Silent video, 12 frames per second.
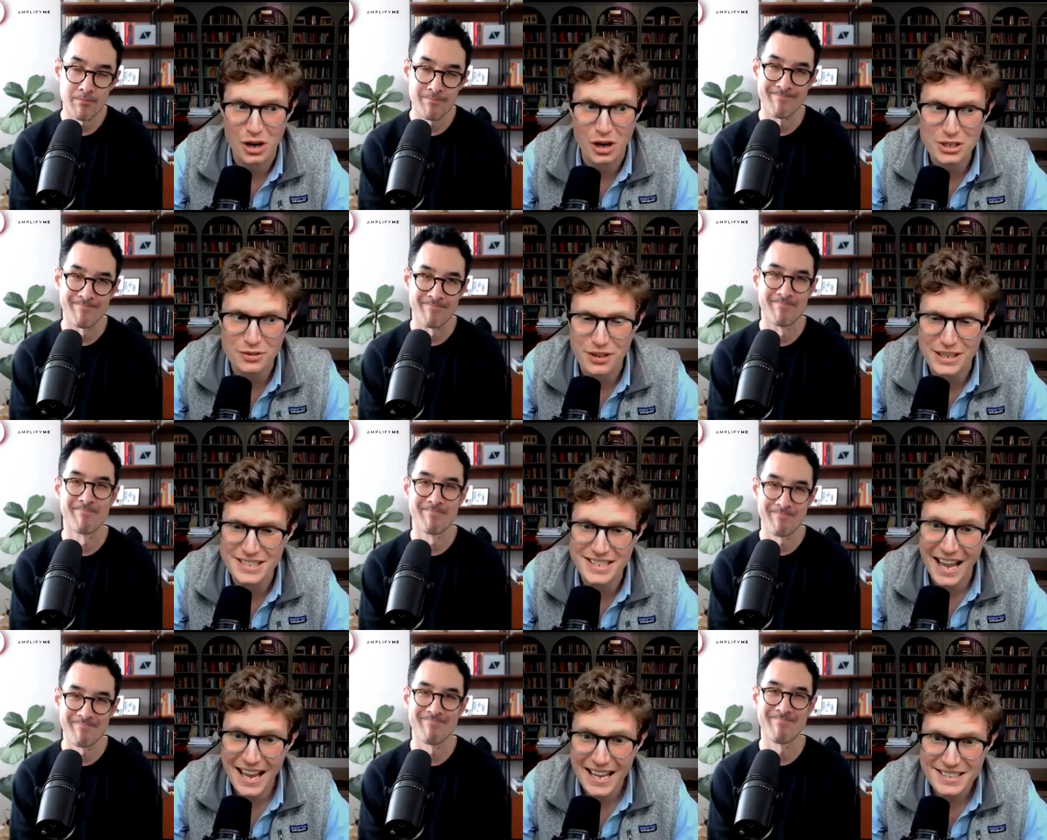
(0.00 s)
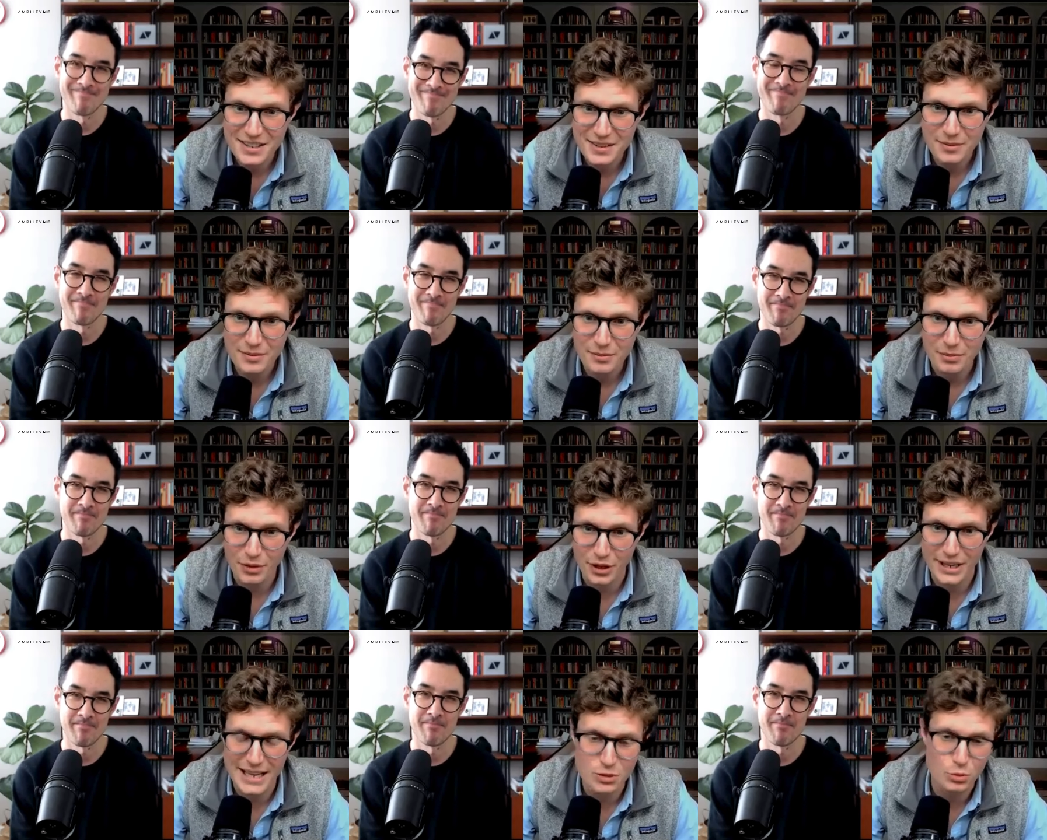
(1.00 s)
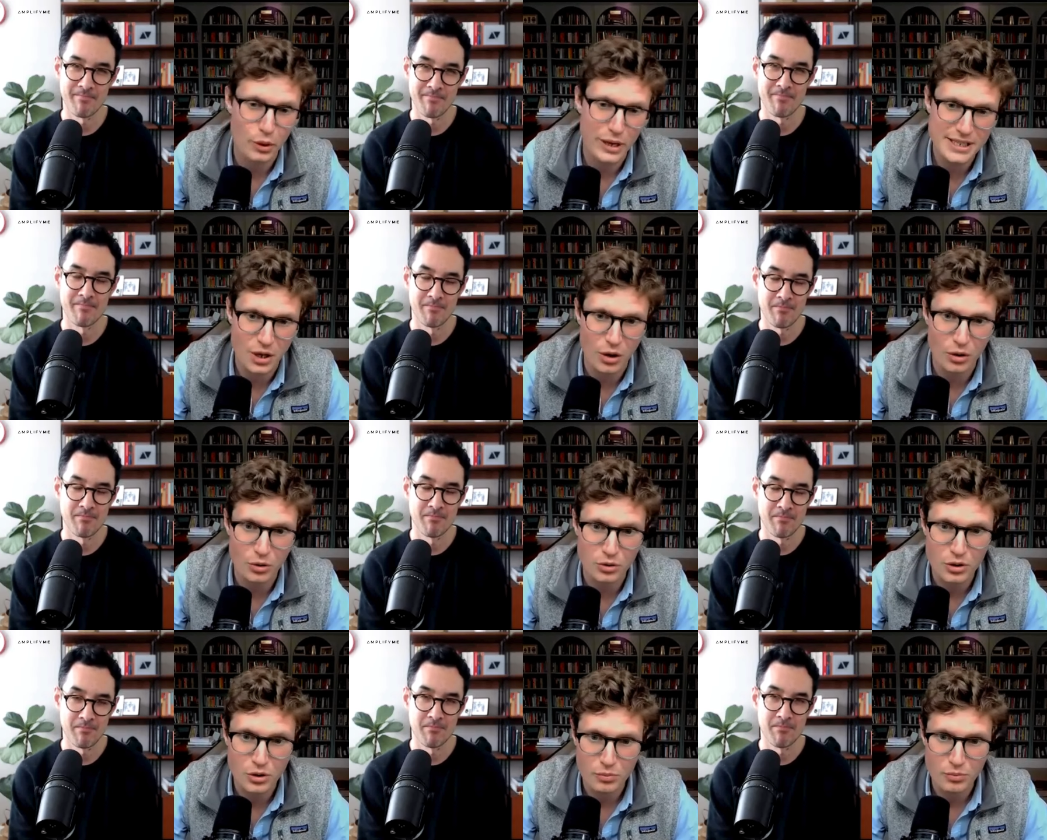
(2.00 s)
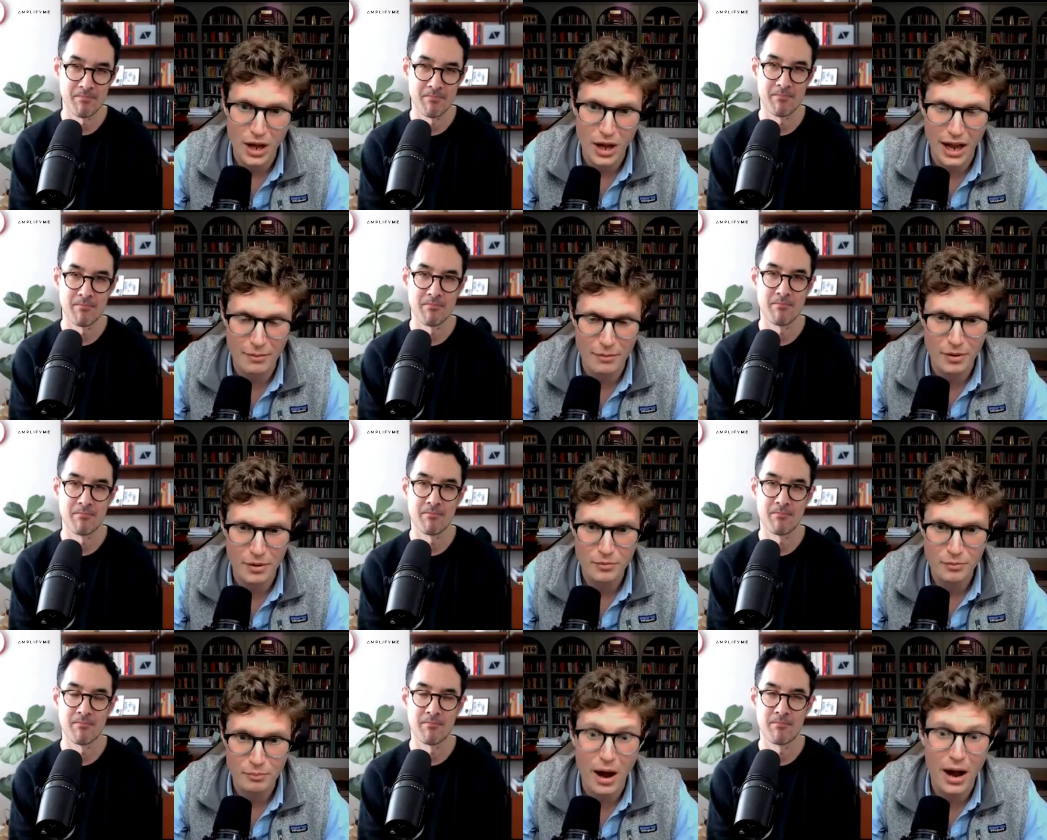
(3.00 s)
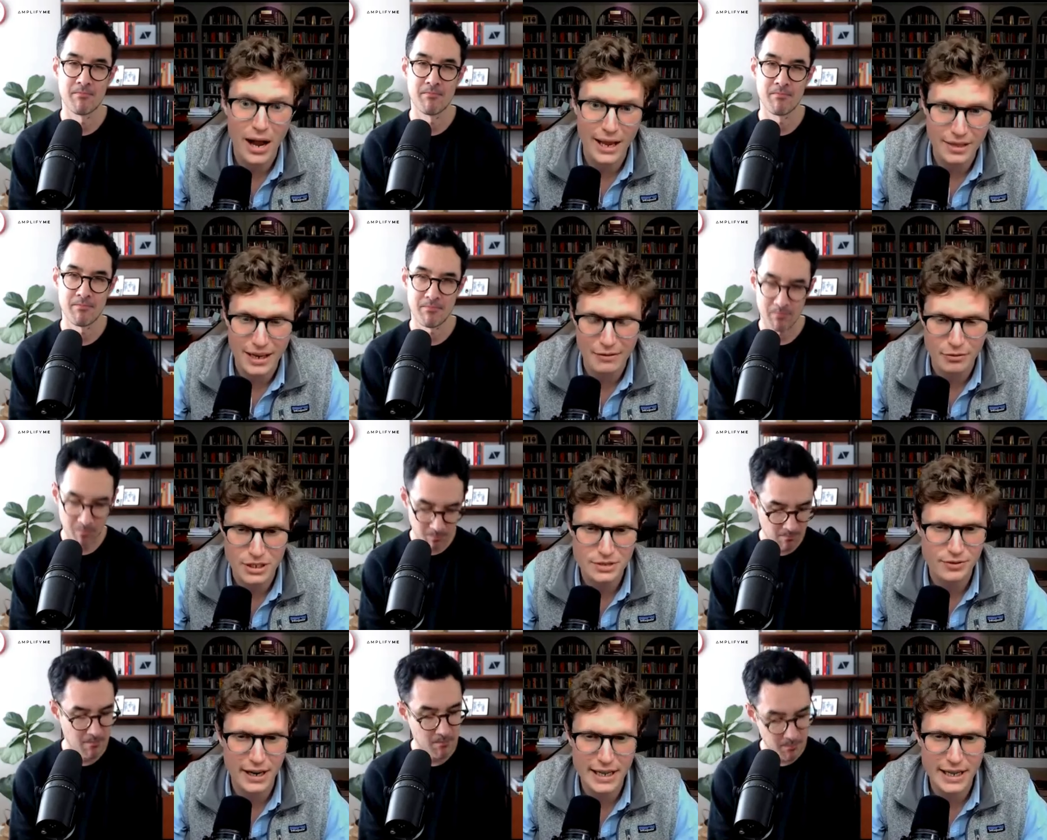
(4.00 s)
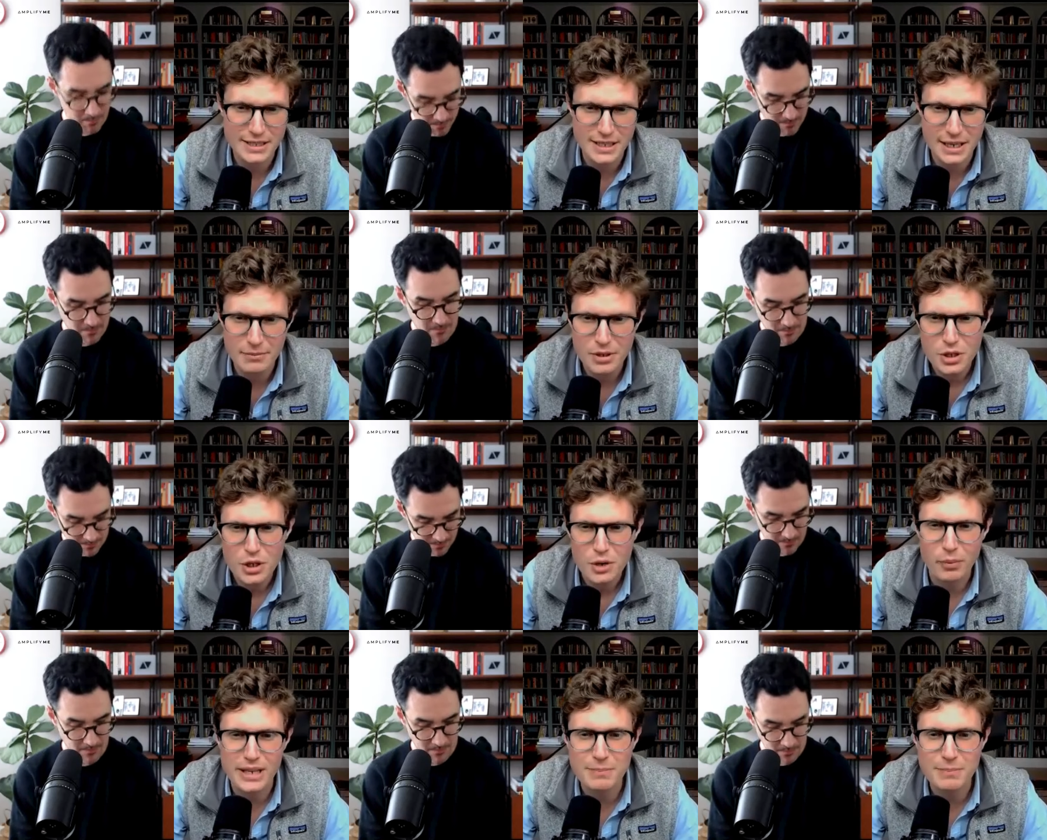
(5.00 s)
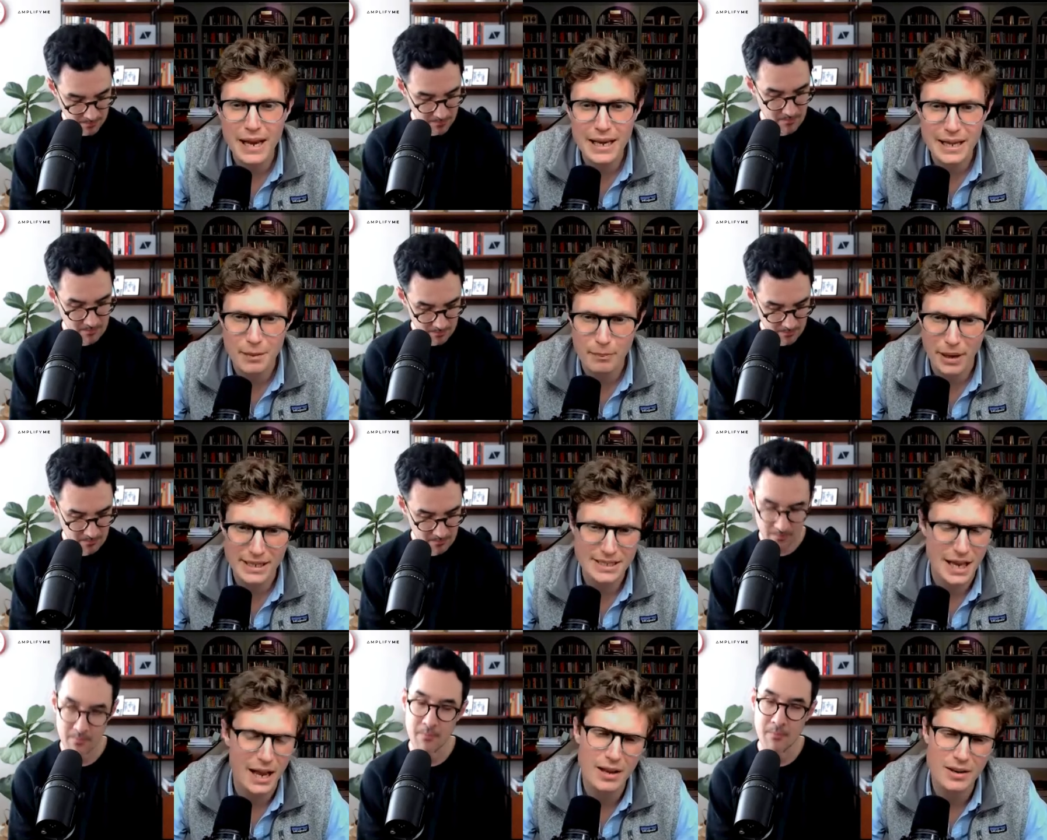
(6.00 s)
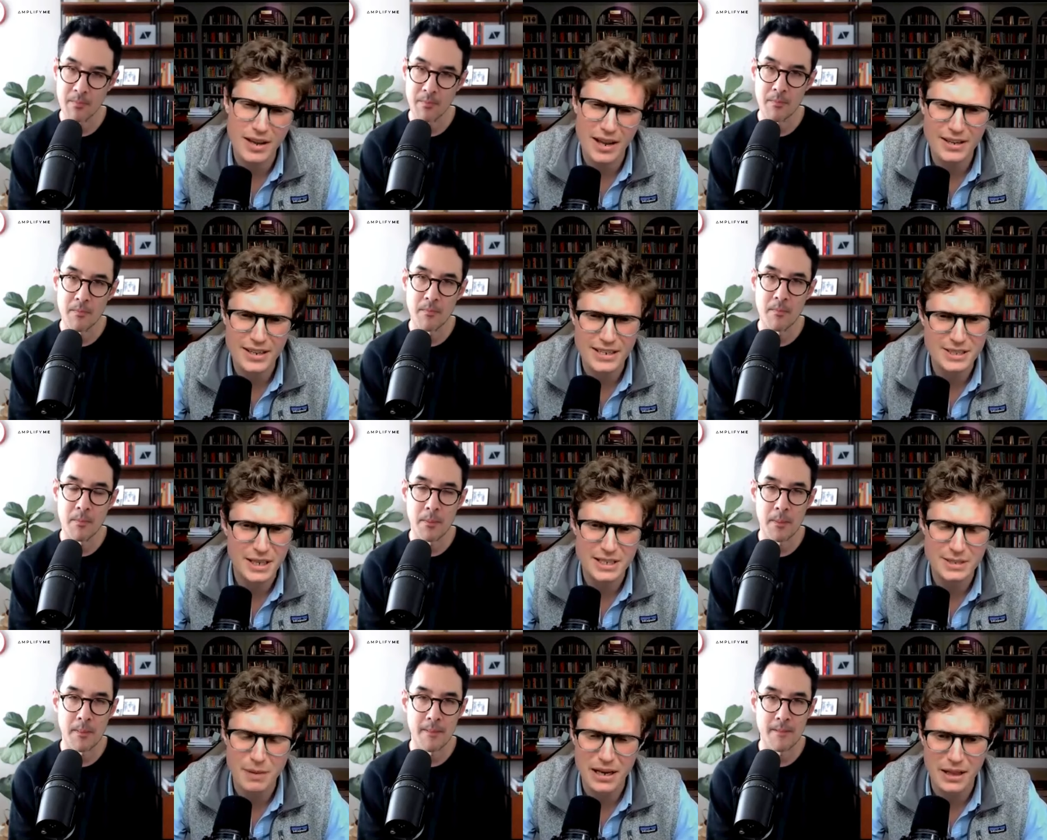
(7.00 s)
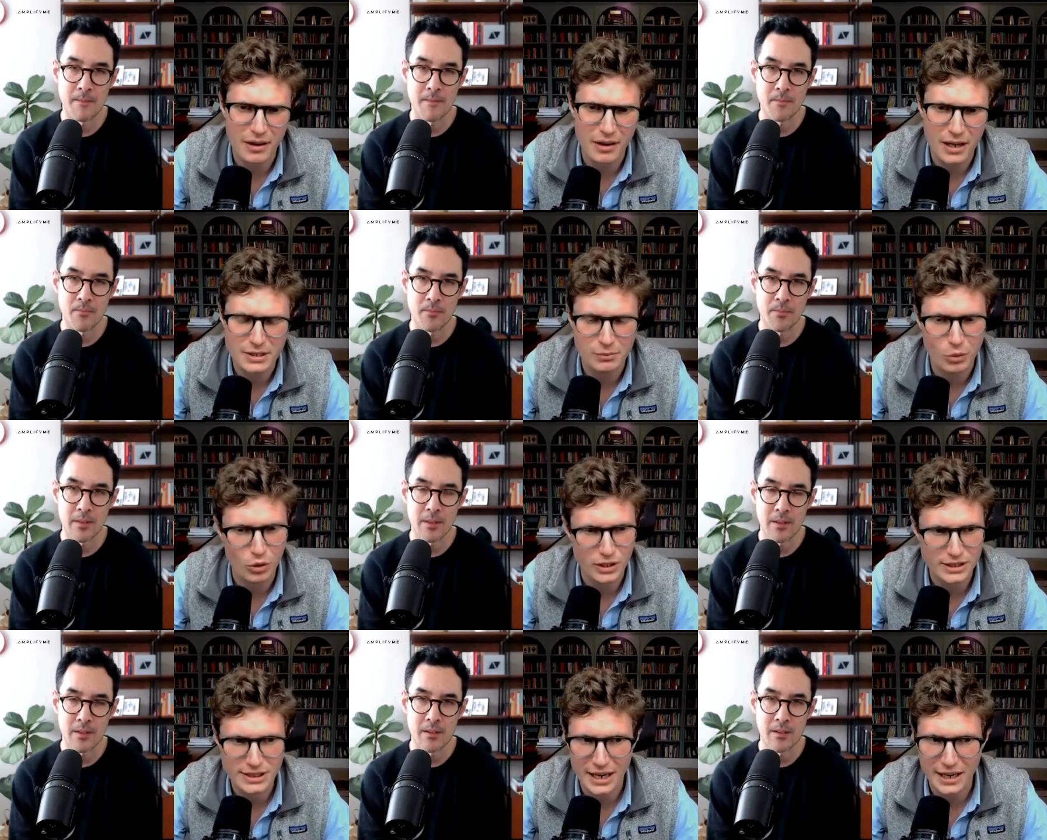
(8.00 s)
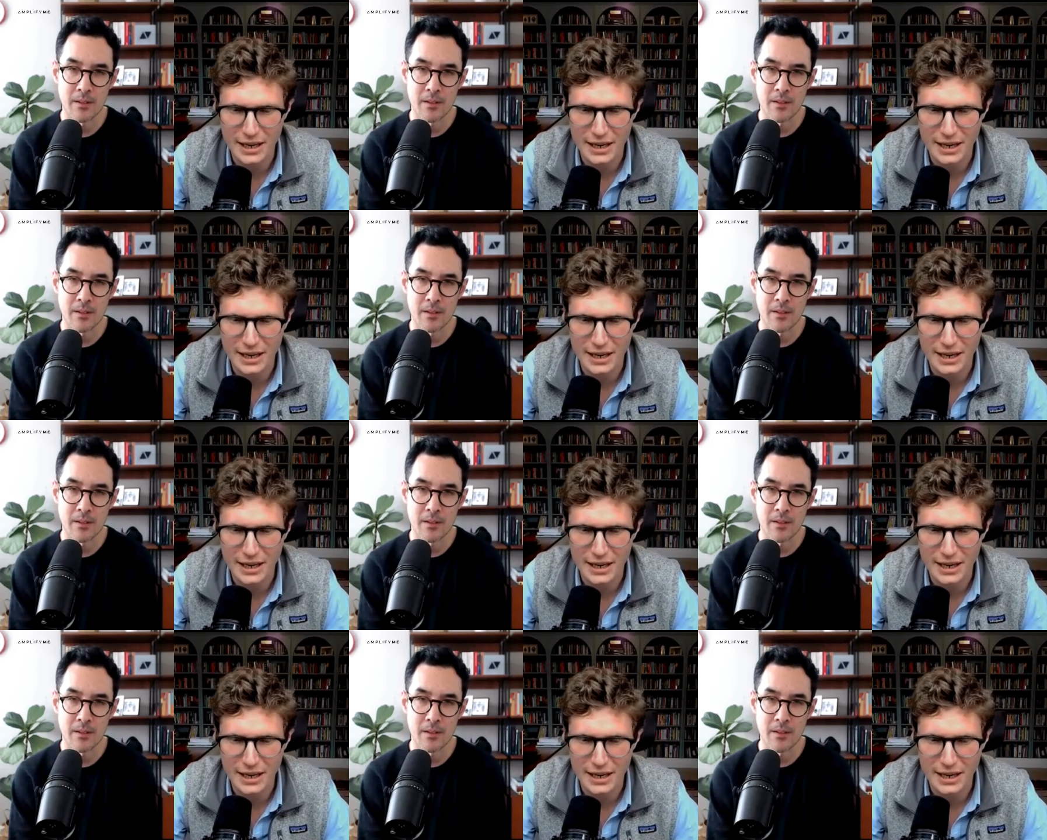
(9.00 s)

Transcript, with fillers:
Speaker 1: a tranche of this debt that gets resold um, by the leverage finance team, but it's mainly the big t- and and it's it's mainly the likes of Morgan